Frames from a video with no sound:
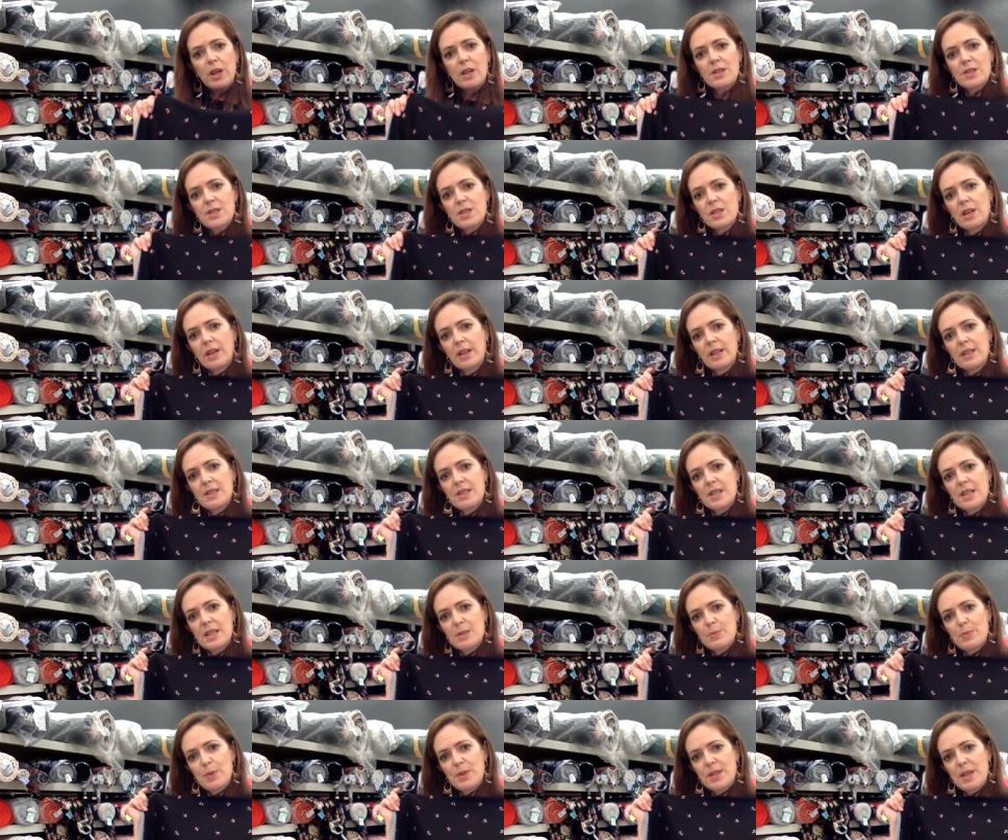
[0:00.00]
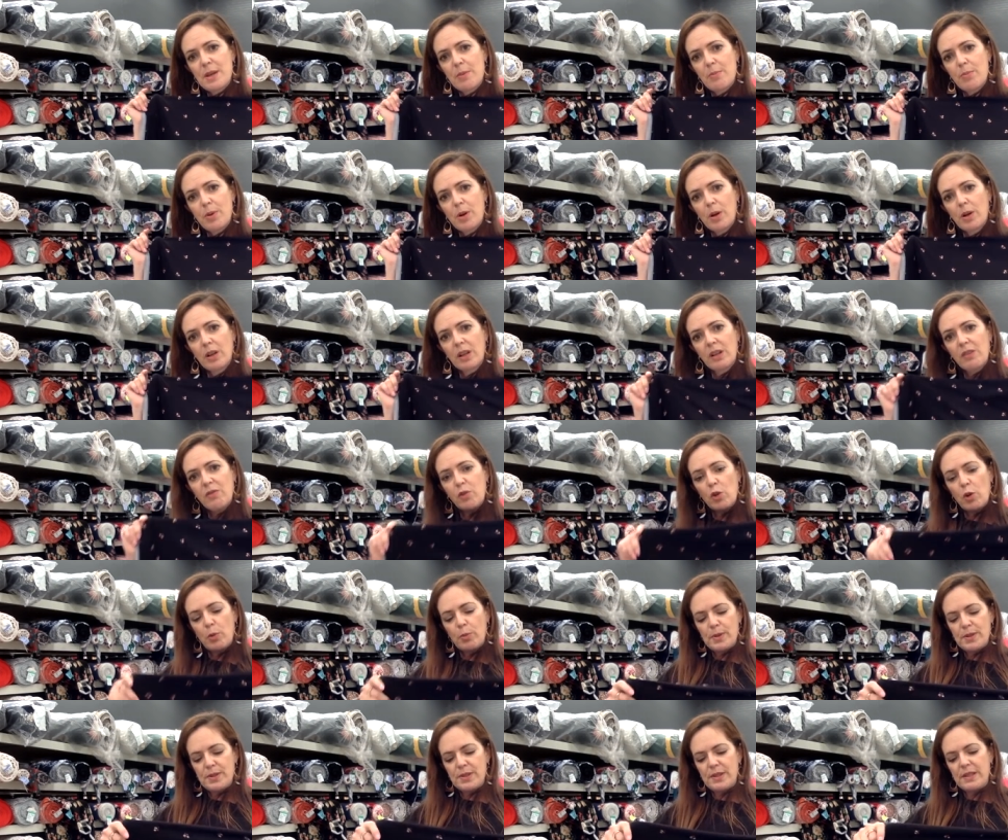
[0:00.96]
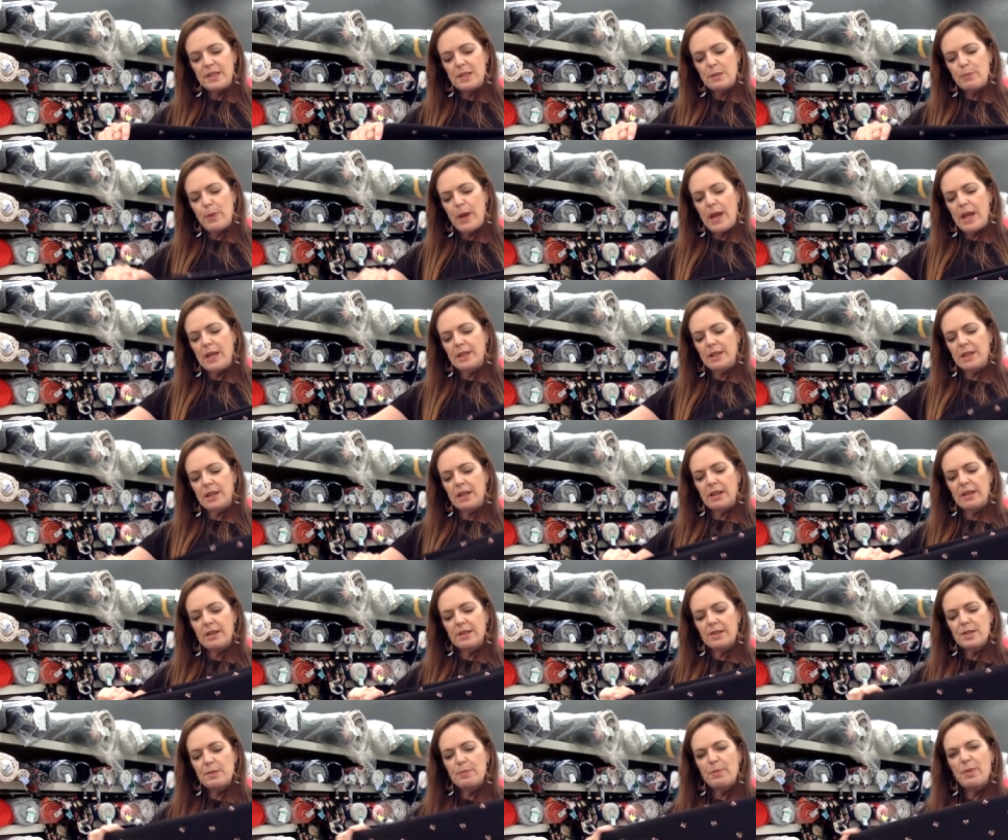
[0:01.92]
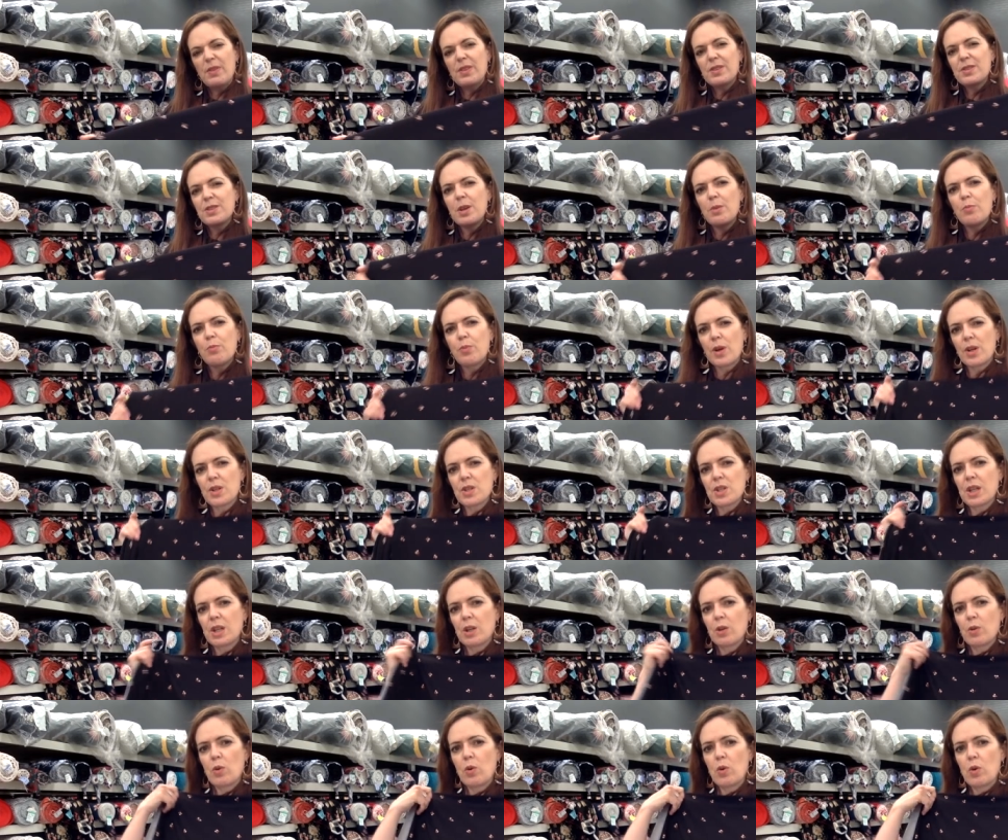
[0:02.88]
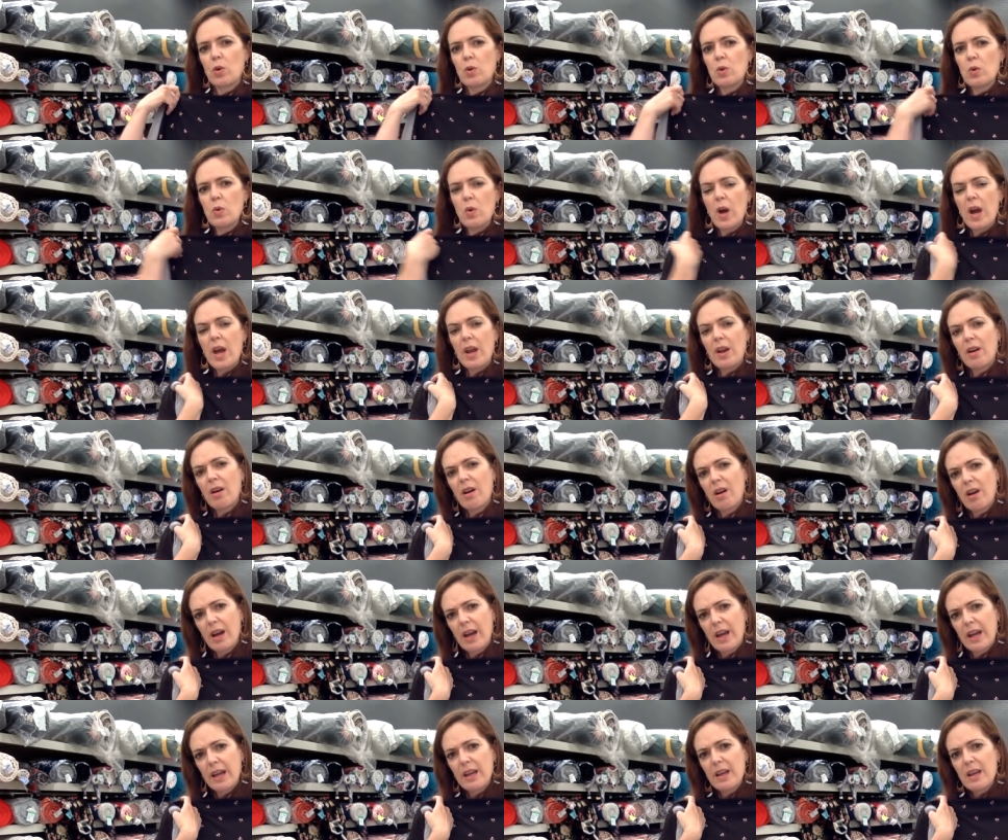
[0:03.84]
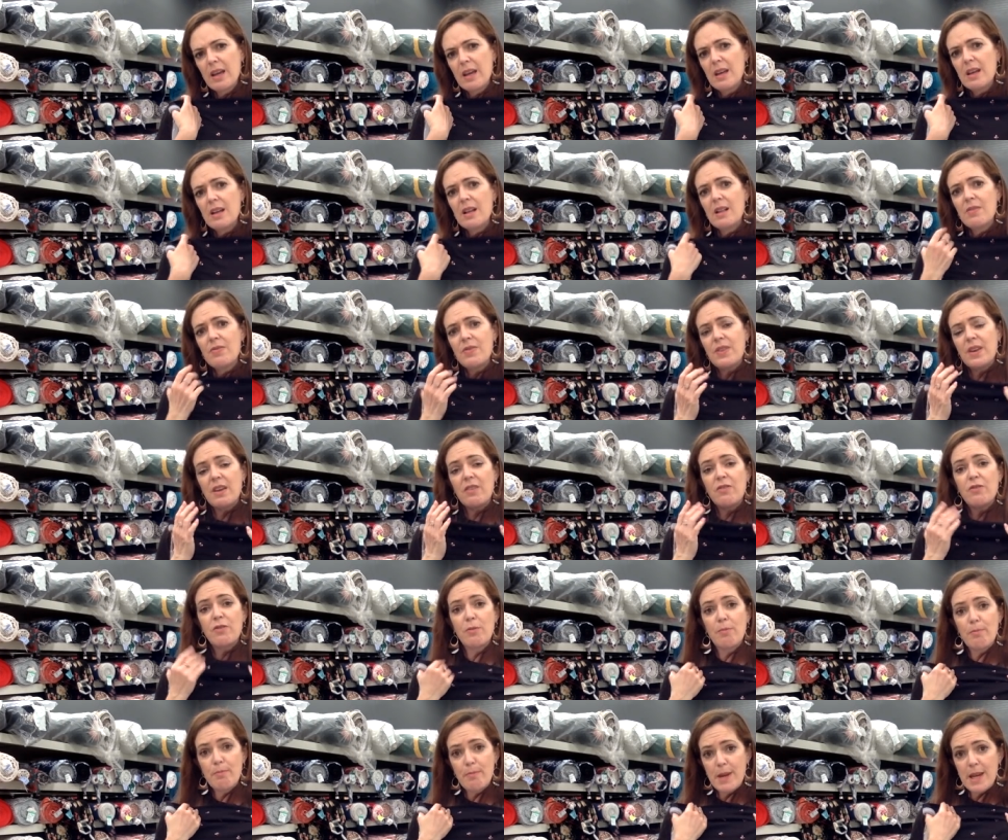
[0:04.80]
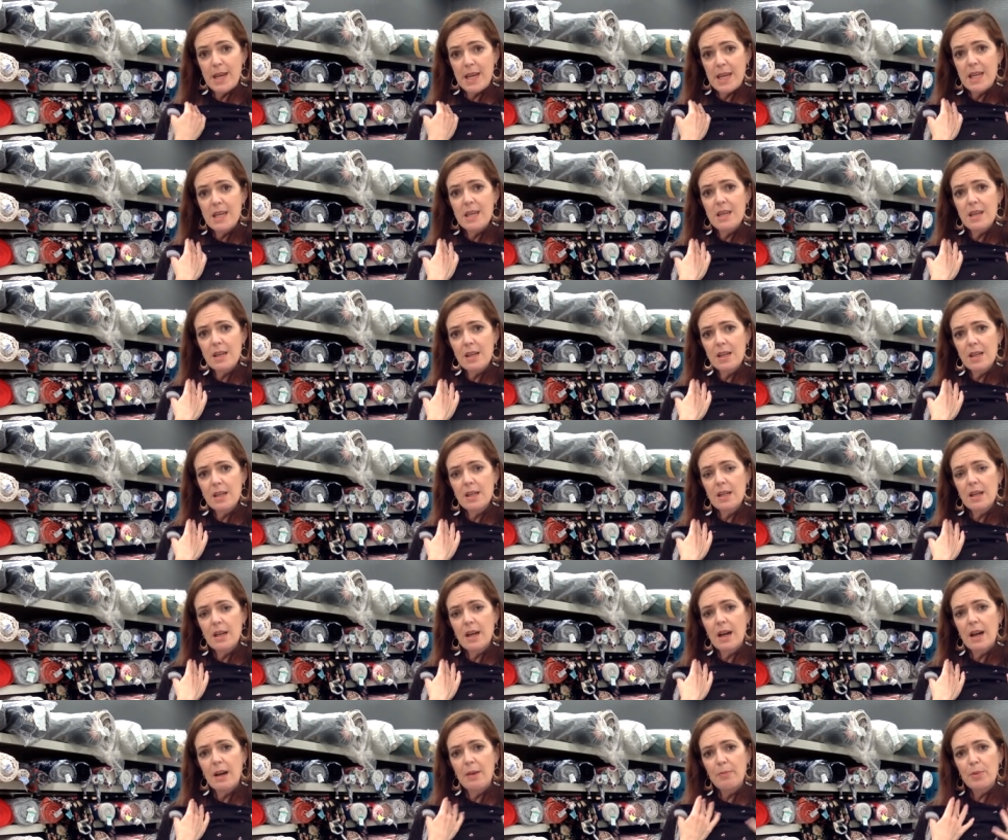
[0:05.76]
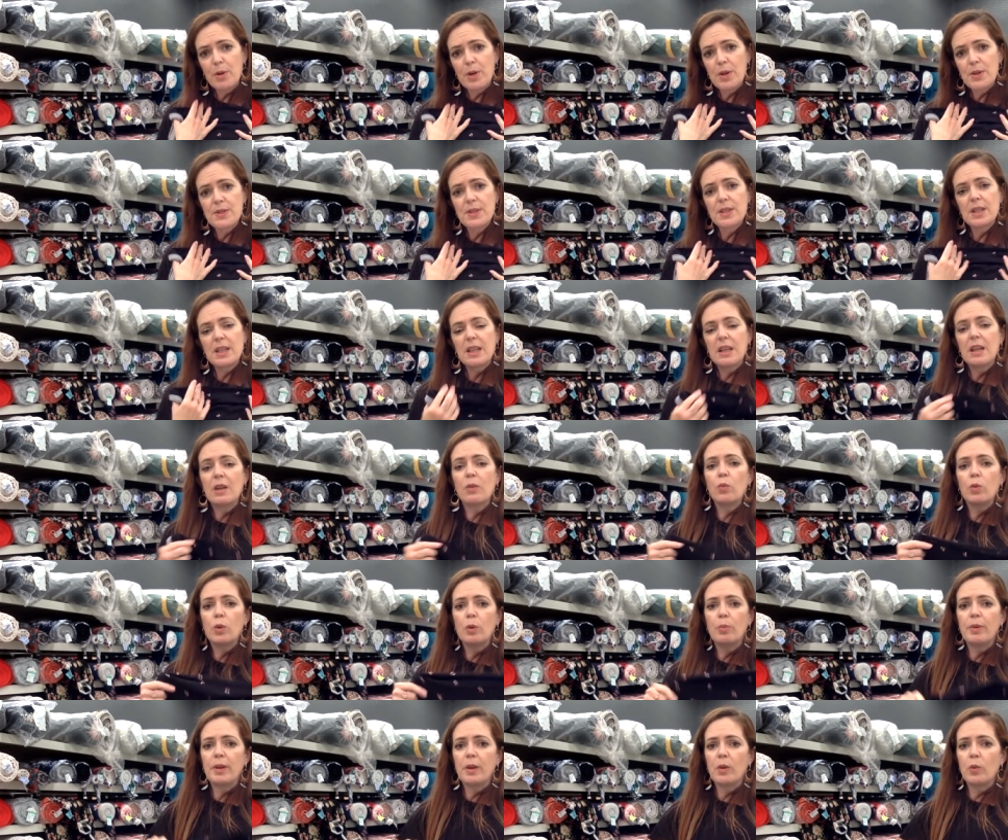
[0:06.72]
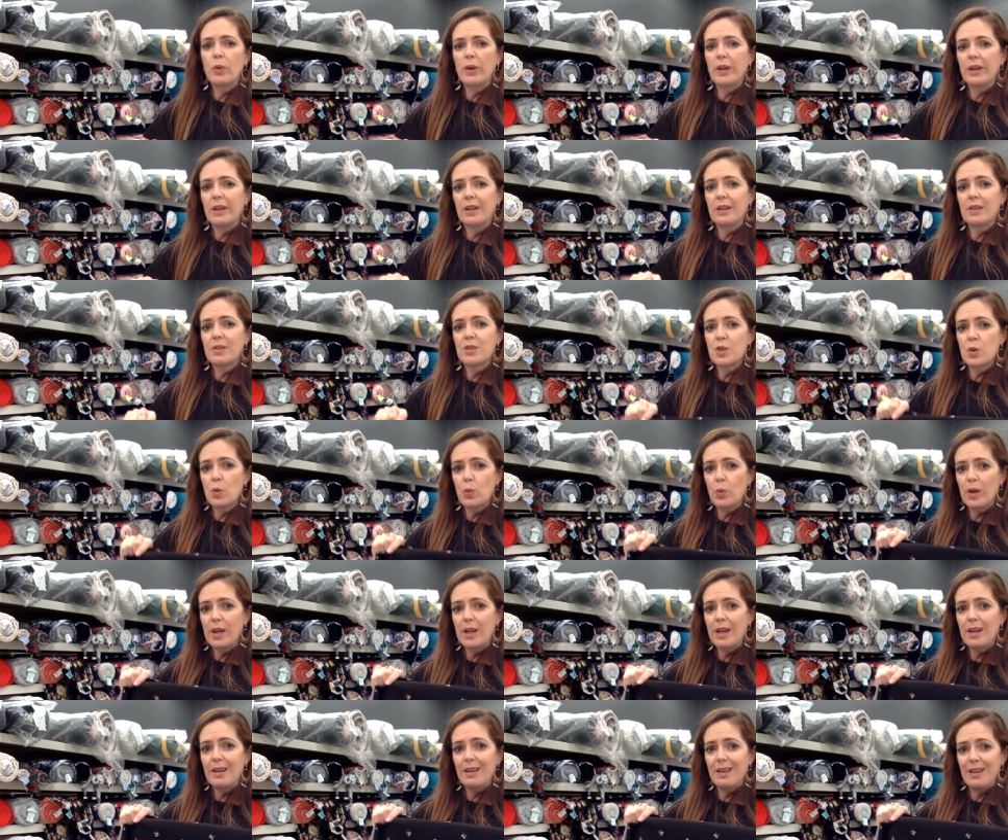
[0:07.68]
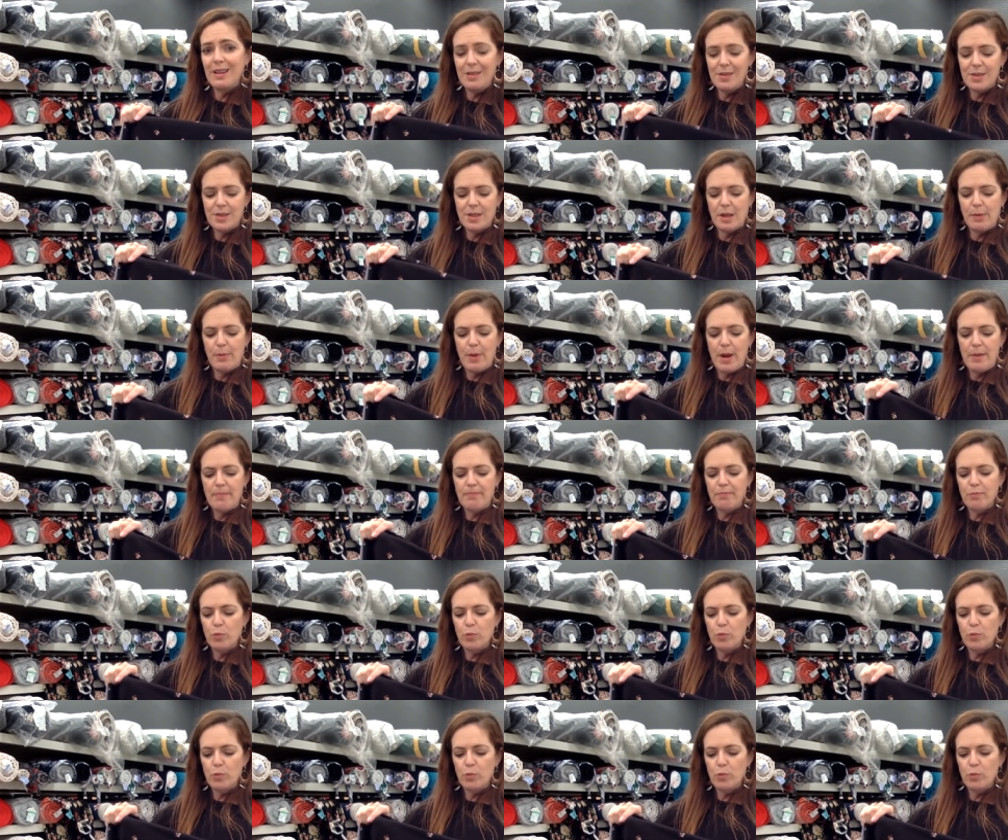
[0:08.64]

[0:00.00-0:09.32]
It's 96% poly, 4% spandex, but there's no brushing at all, and I think for me personally it will be a winner to wear in summer.